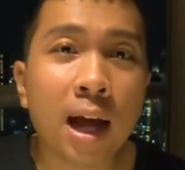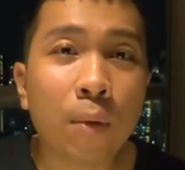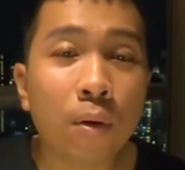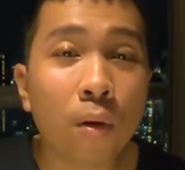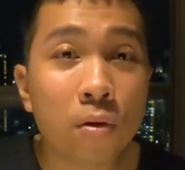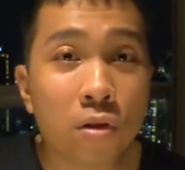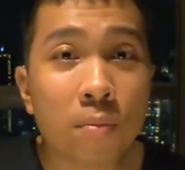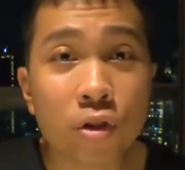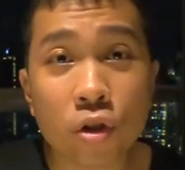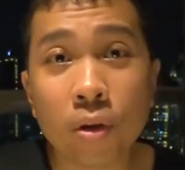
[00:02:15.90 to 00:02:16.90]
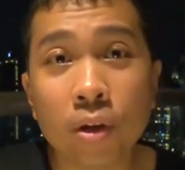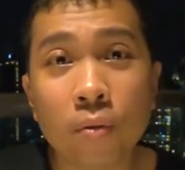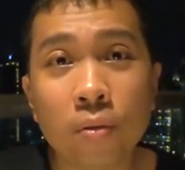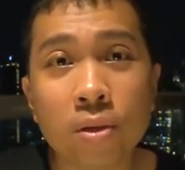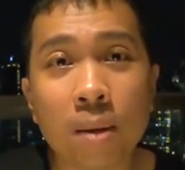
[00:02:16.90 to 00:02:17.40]
I will also be showing
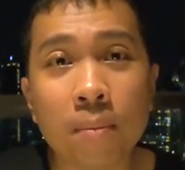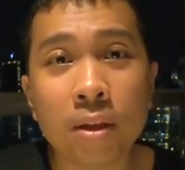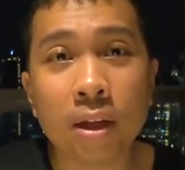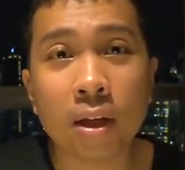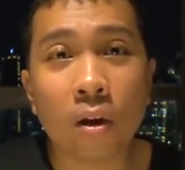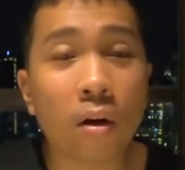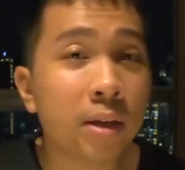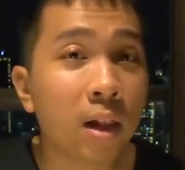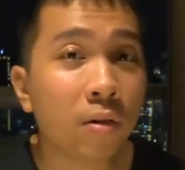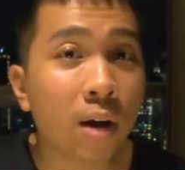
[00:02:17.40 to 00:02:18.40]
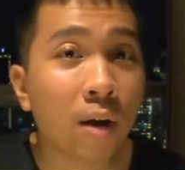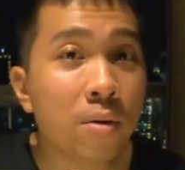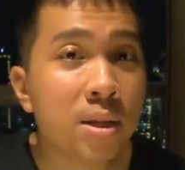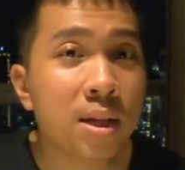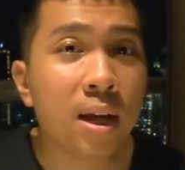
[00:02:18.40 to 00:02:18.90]
you some of the hotel
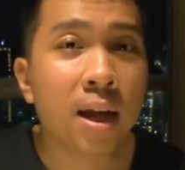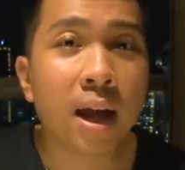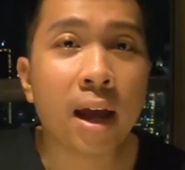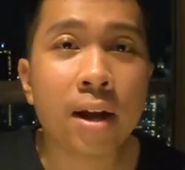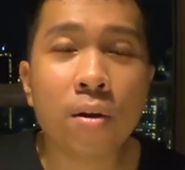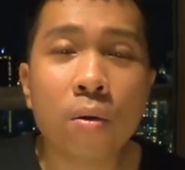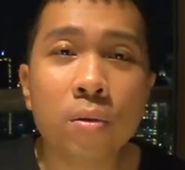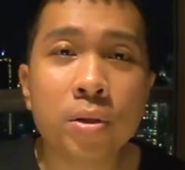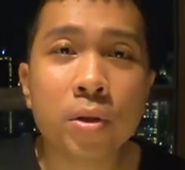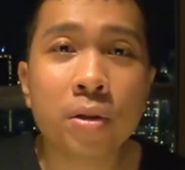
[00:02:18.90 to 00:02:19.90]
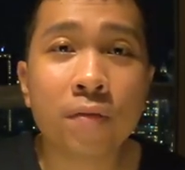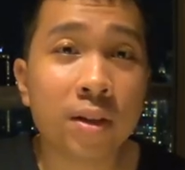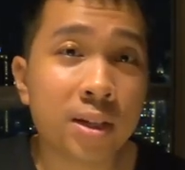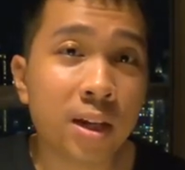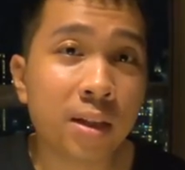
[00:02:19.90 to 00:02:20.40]
grounds and also the
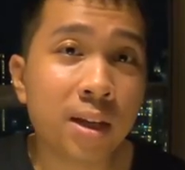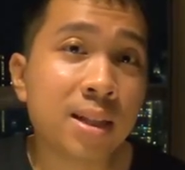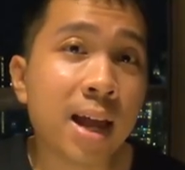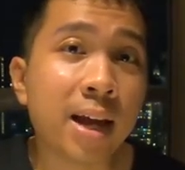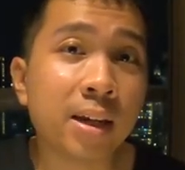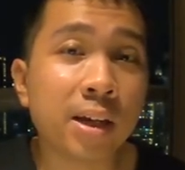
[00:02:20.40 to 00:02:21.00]
facilities like